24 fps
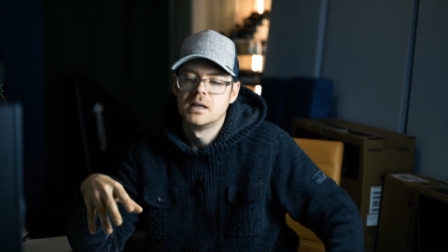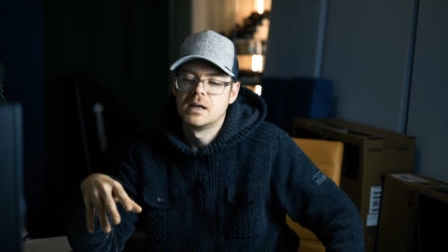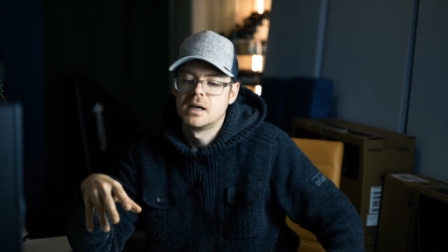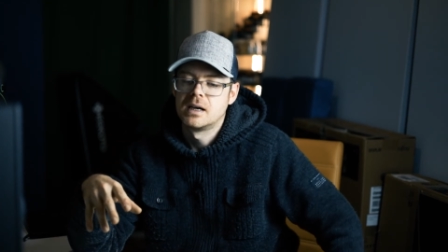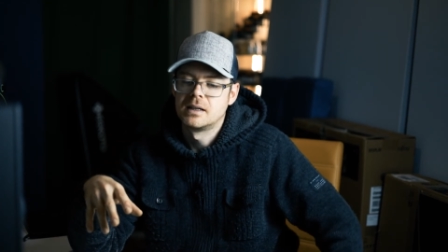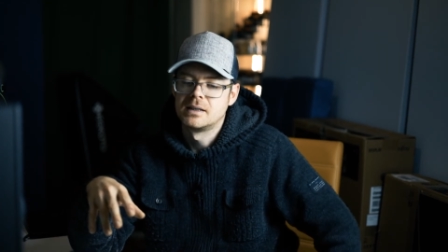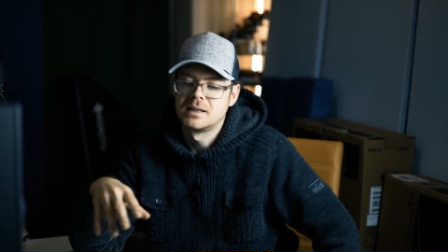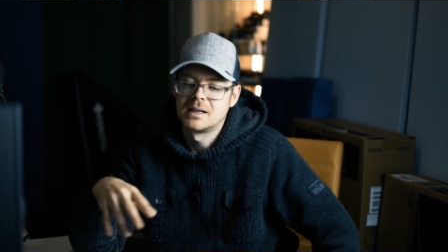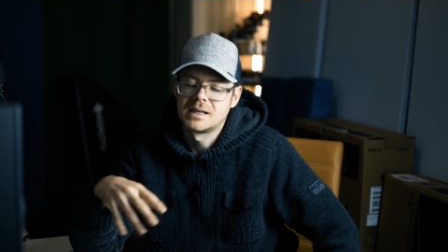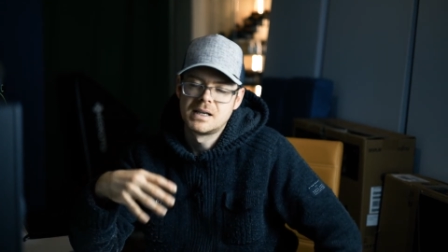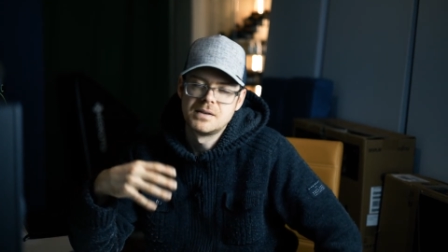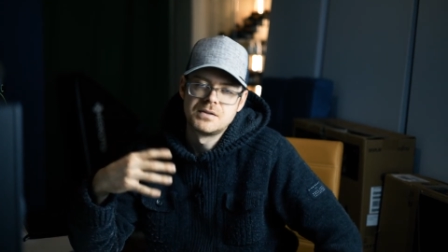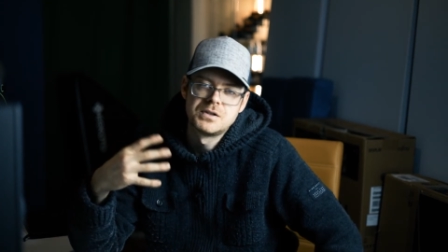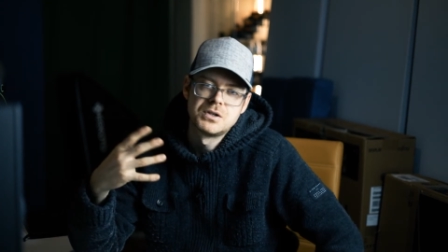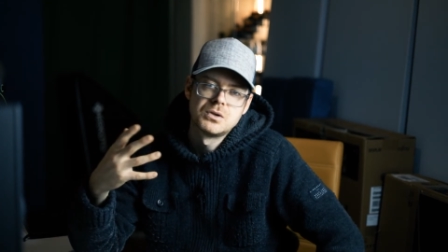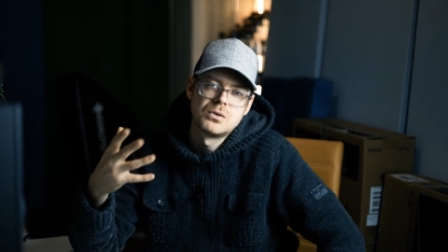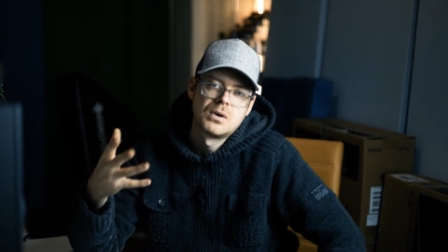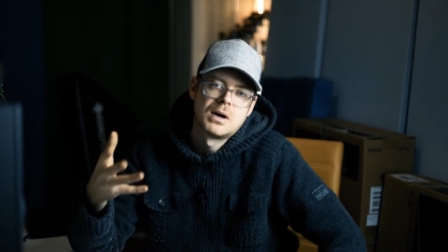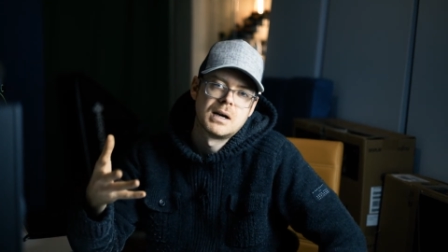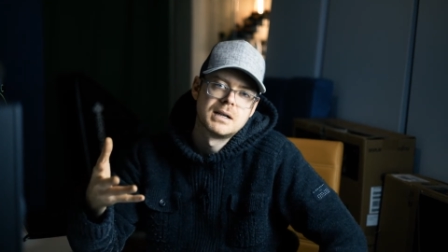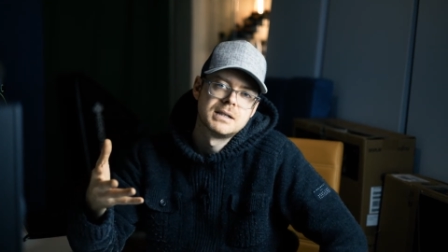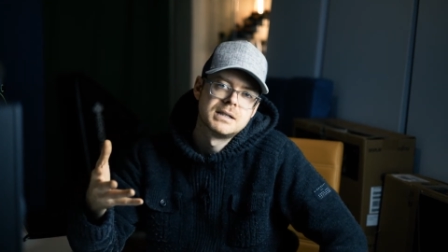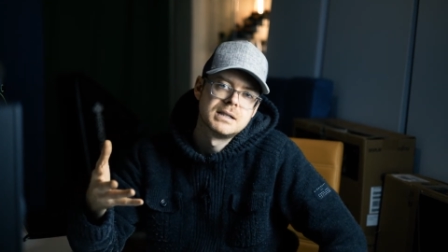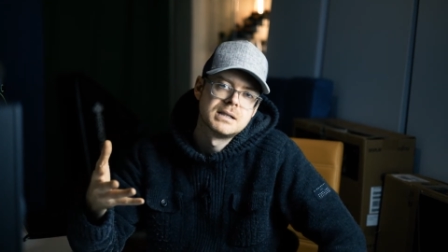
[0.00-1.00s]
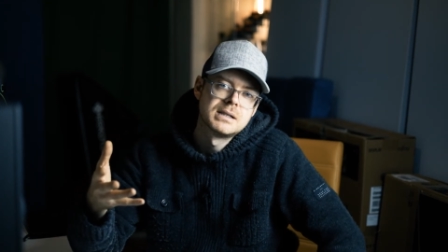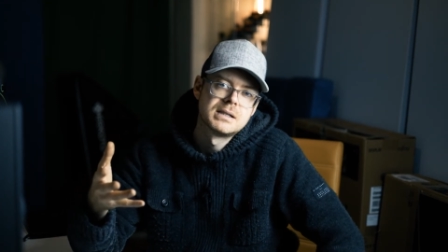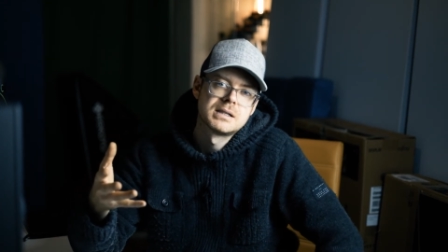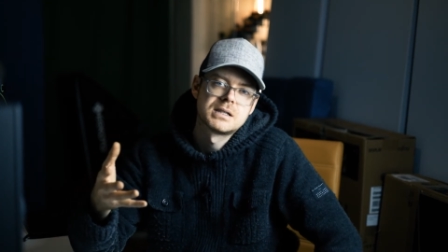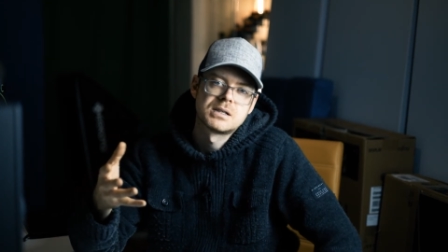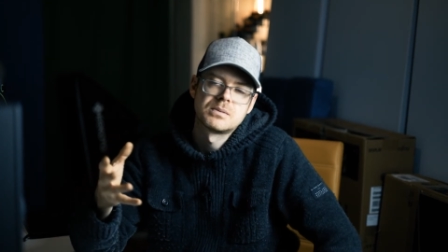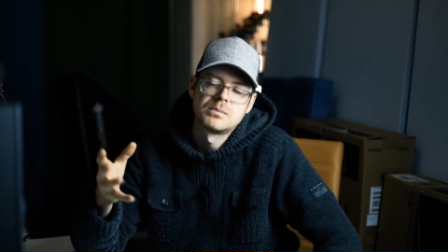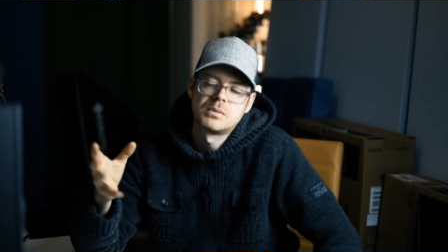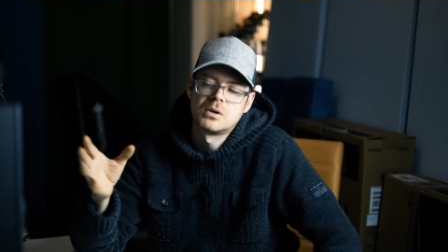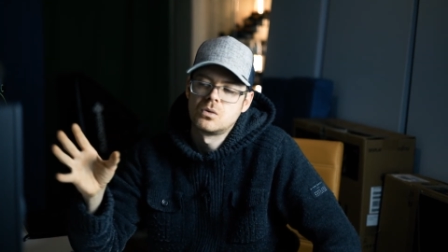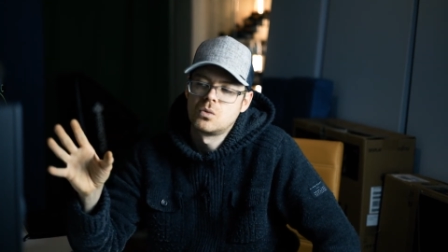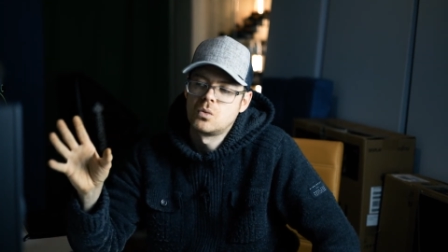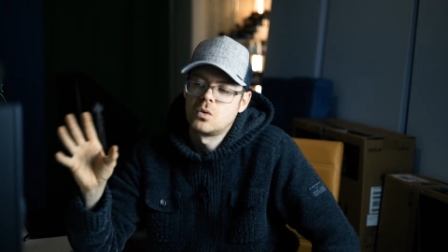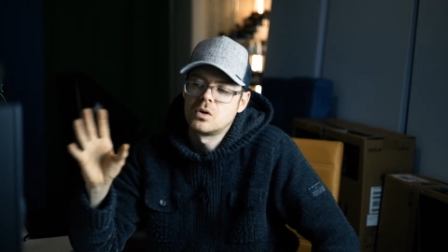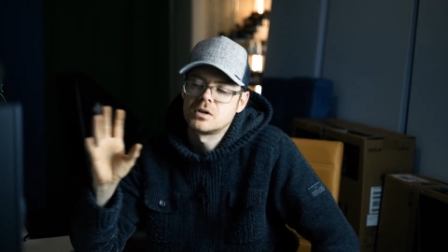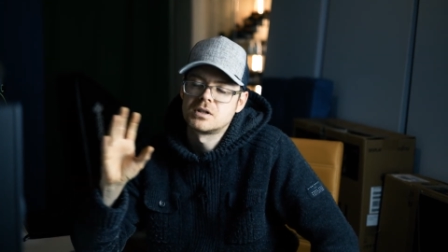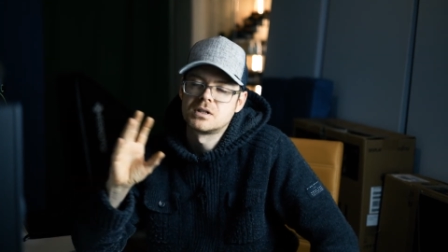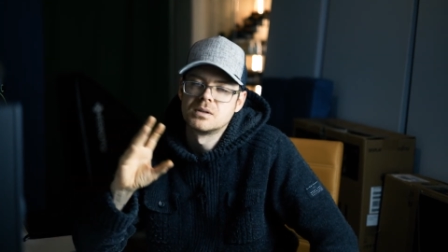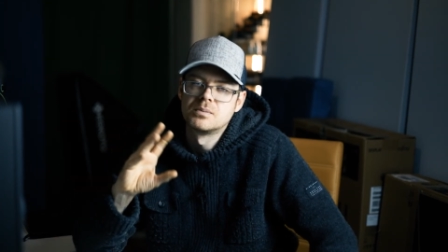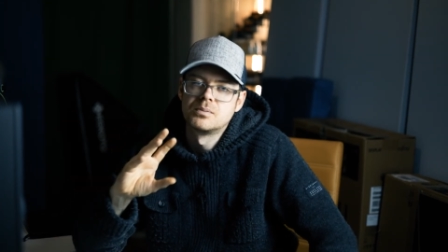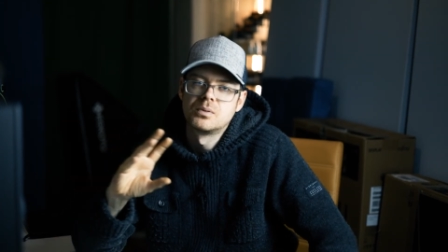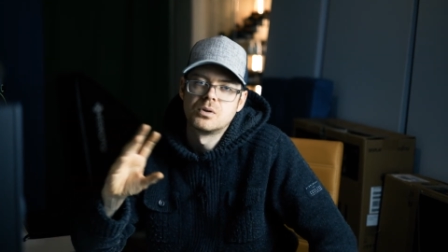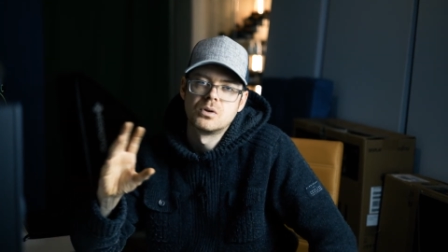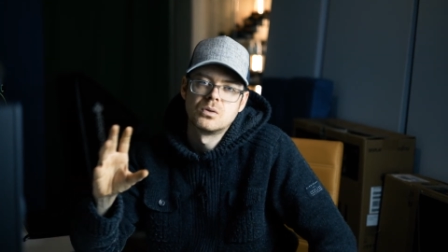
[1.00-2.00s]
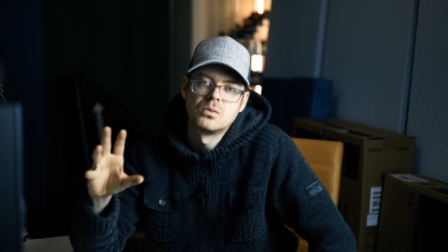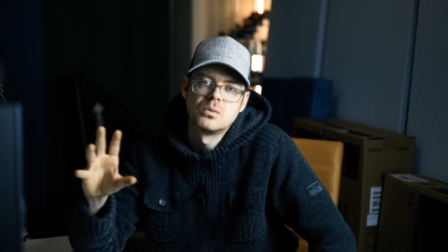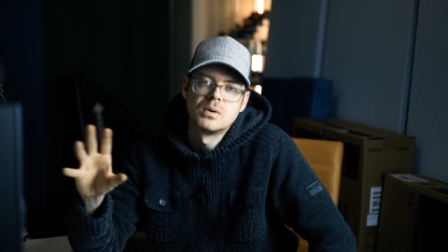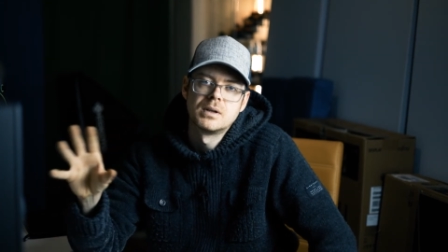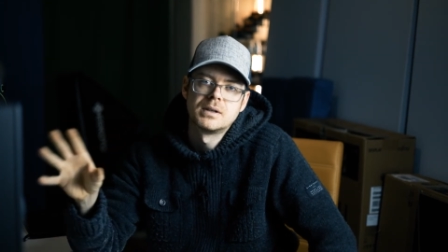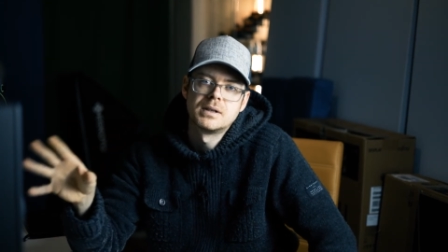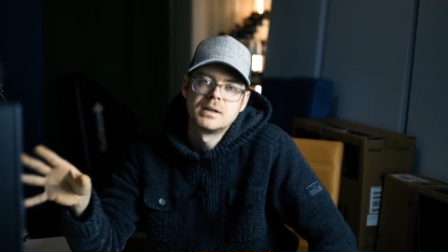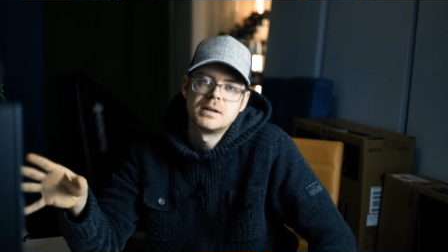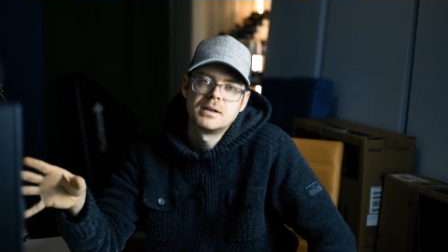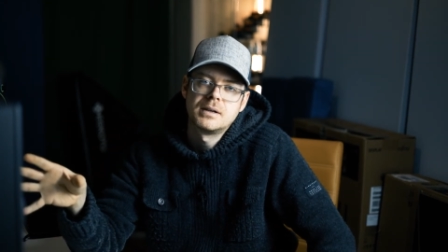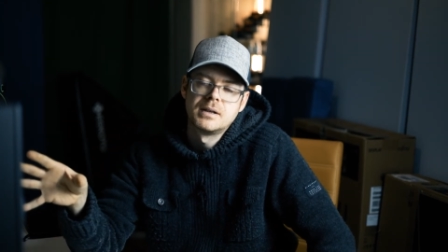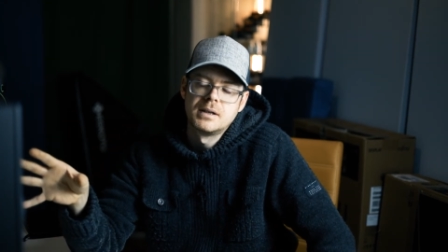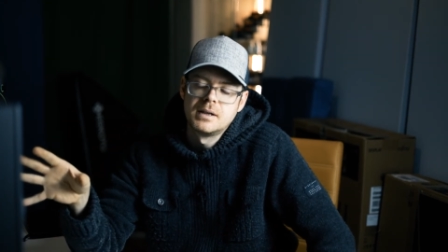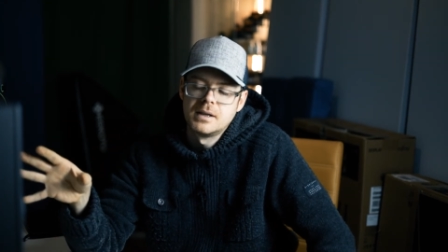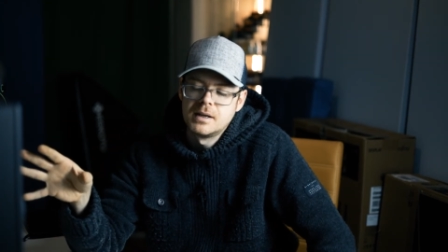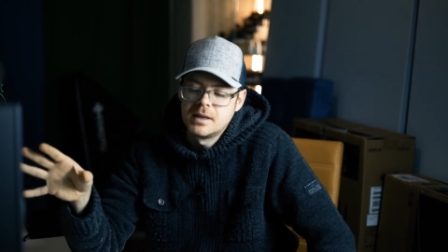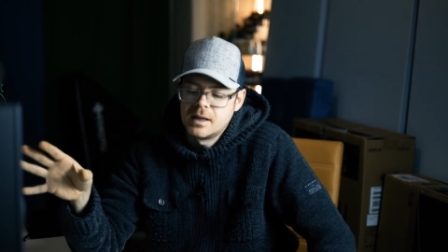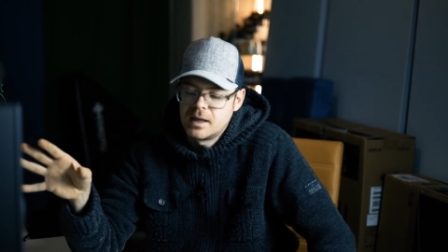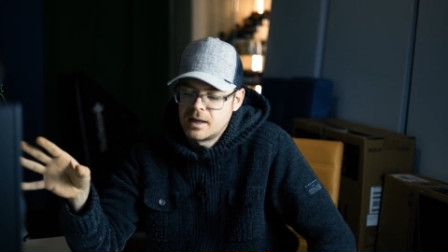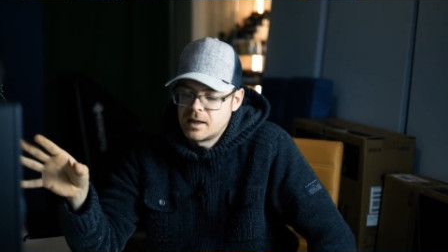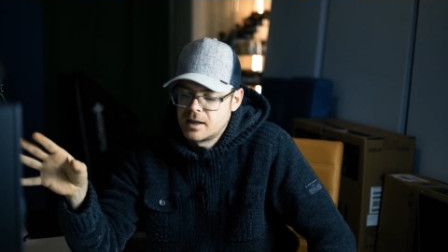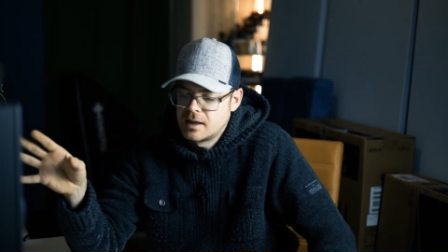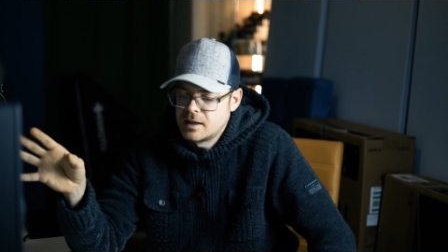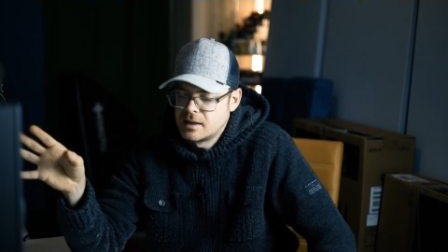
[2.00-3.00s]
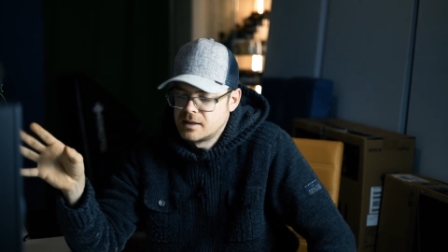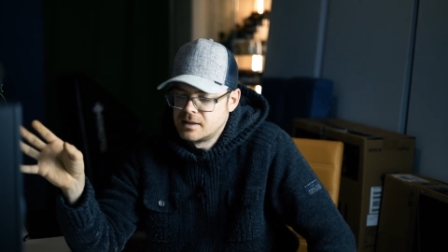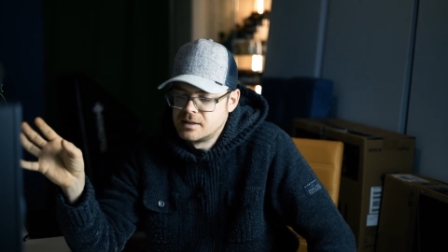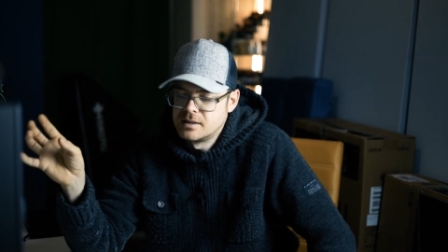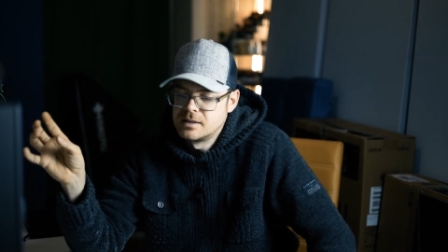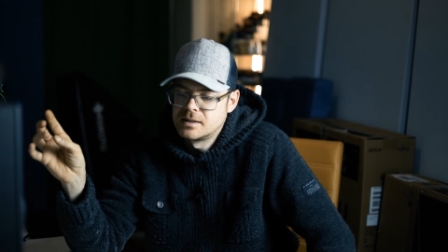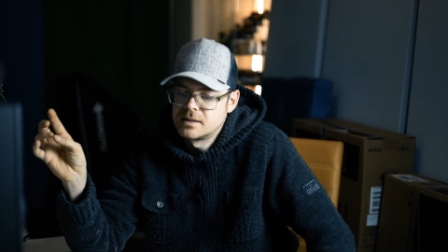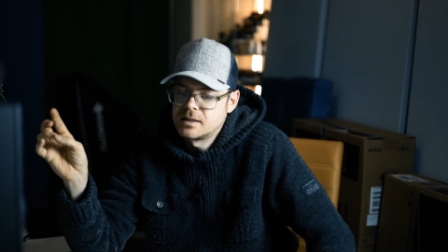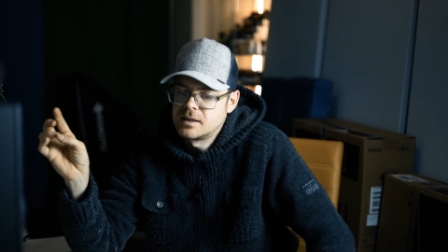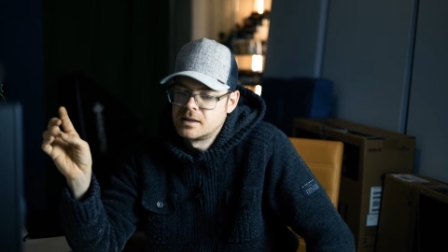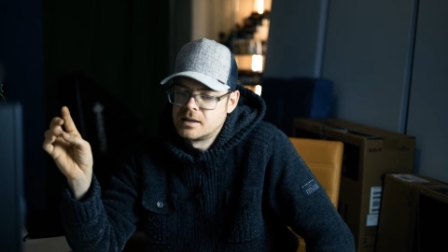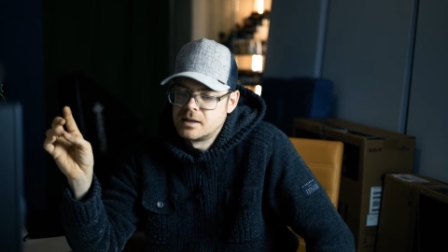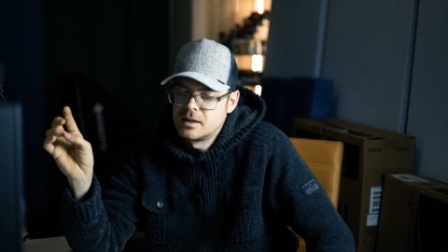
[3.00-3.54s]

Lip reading: and that gives you ideas about what to put with it. And